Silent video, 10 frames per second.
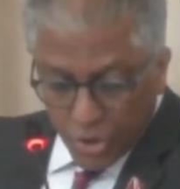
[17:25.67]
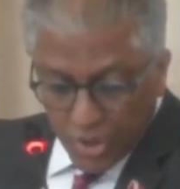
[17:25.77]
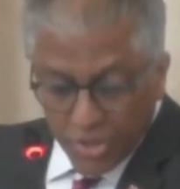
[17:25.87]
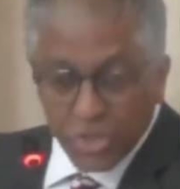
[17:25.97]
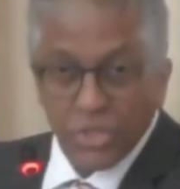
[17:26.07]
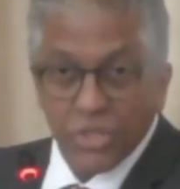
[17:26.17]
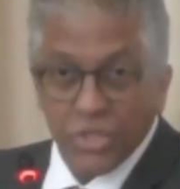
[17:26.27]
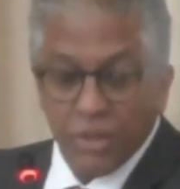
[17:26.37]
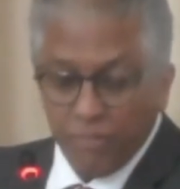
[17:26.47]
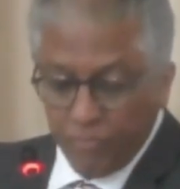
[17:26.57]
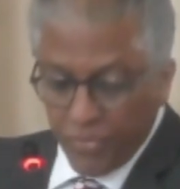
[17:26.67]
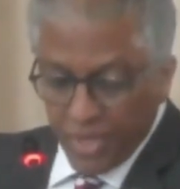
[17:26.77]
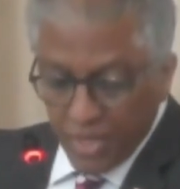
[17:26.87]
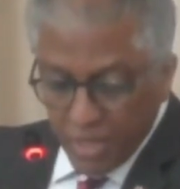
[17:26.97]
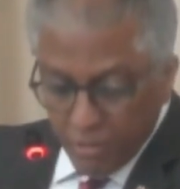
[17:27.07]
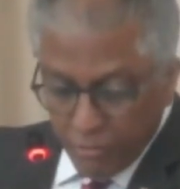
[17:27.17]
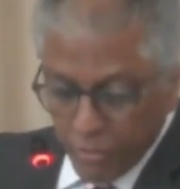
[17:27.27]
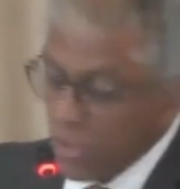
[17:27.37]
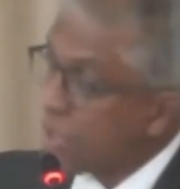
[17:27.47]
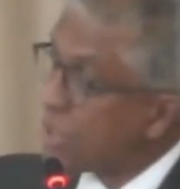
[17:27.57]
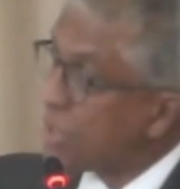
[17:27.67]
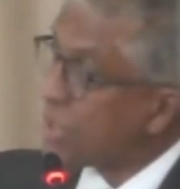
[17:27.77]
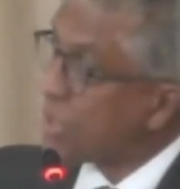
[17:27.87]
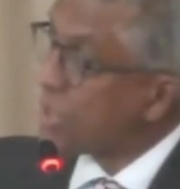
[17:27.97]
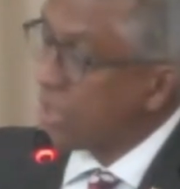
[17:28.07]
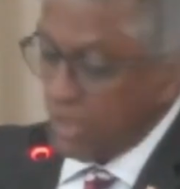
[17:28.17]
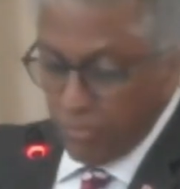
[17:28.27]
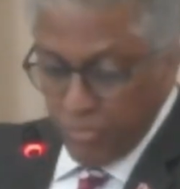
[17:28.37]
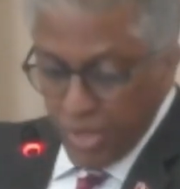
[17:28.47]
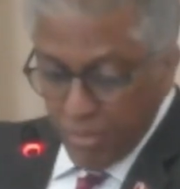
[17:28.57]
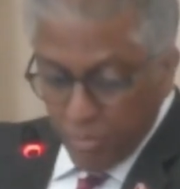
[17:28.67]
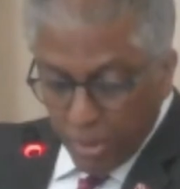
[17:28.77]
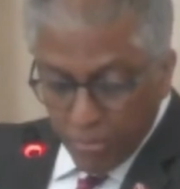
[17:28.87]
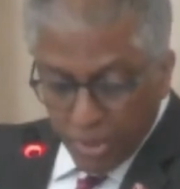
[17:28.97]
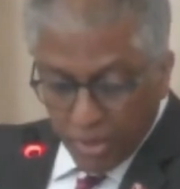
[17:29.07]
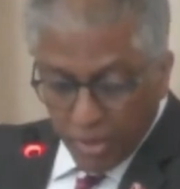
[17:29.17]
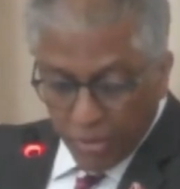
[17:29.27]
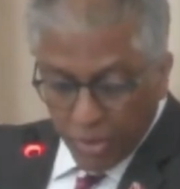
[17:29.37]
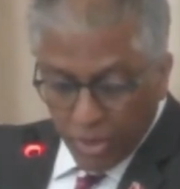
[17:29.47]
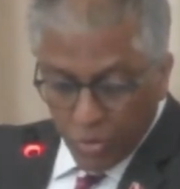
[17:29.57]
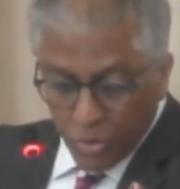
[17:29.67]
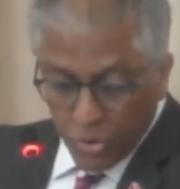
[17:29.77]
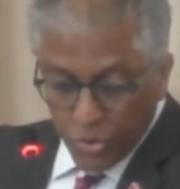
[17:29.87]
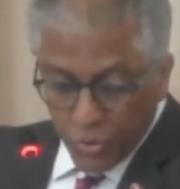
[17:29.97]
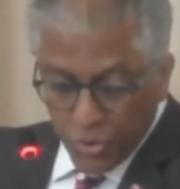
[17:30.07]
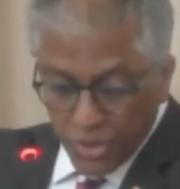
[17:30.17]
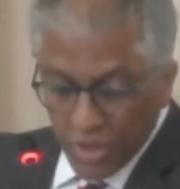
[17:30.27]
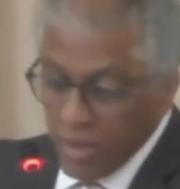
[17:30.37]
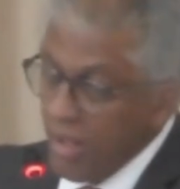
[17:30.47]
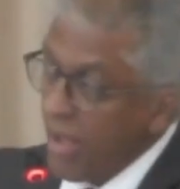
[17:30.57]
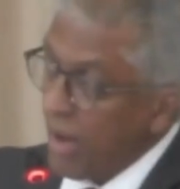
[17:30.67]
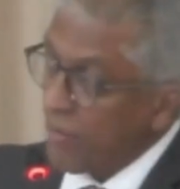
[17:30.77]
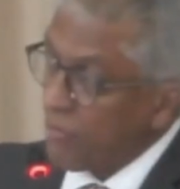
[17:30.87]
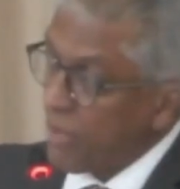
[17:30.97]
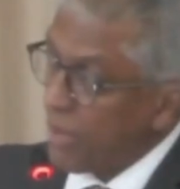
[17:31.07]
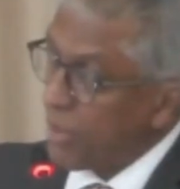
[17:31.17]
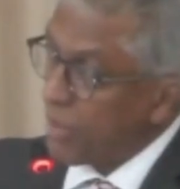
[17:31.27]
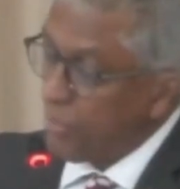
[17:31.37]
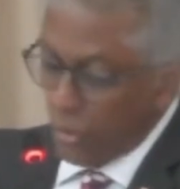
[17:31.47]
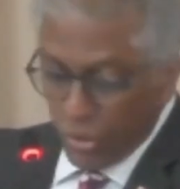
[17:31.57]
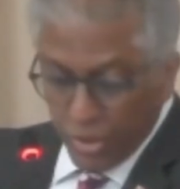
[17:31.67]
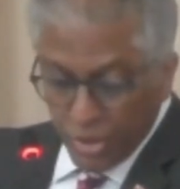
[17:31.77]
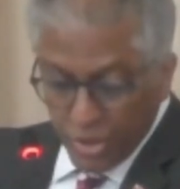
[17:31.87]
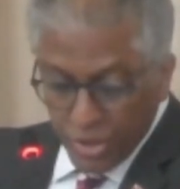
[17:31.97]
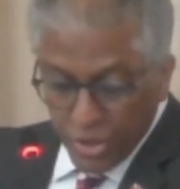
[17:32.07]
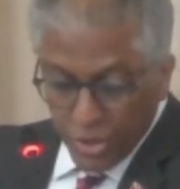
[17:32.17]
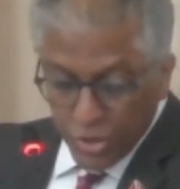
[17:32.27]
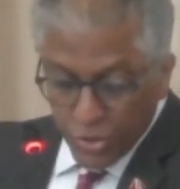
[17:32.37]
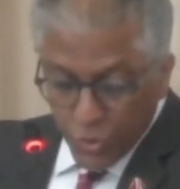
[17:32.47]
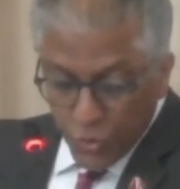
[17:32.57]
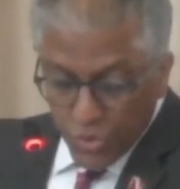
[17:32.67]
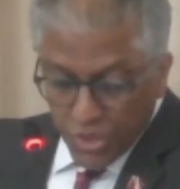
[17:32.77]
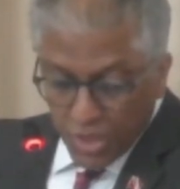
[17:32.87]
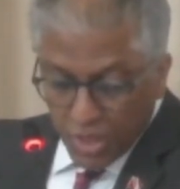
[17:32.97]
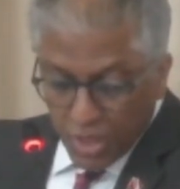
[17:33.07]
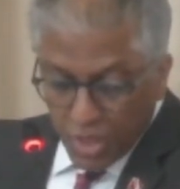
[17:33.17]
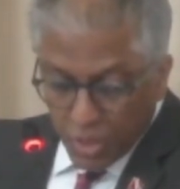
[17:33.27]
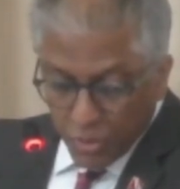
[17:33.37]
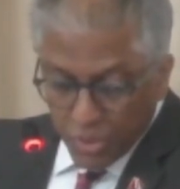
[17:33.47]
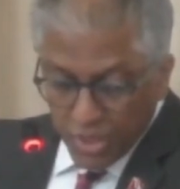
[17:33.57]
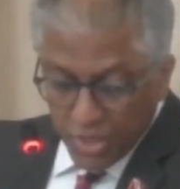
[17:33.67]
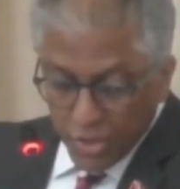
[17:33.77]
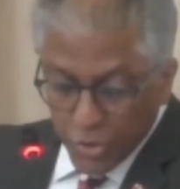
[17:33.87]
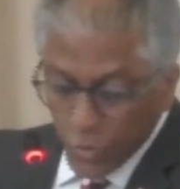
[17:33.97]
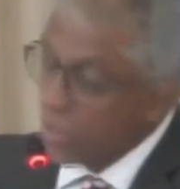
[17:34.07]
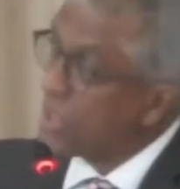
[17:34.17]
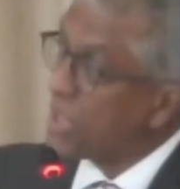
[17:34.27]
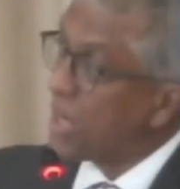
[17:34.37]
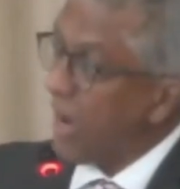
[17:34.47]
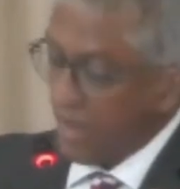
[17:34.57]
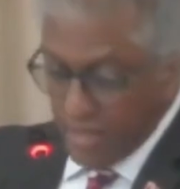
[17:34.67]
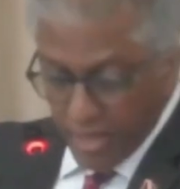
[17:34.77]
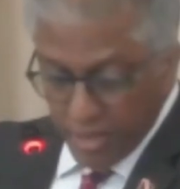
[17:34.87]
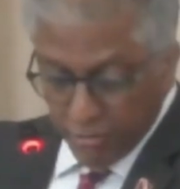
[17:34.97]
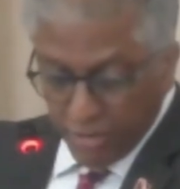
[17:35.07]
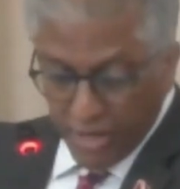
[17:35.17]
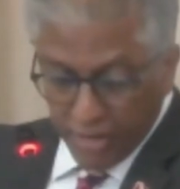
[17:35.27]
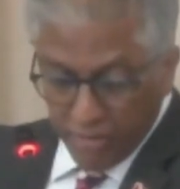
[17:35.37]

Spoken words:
system, information system, public record user, and very importantly, user account unique identifier.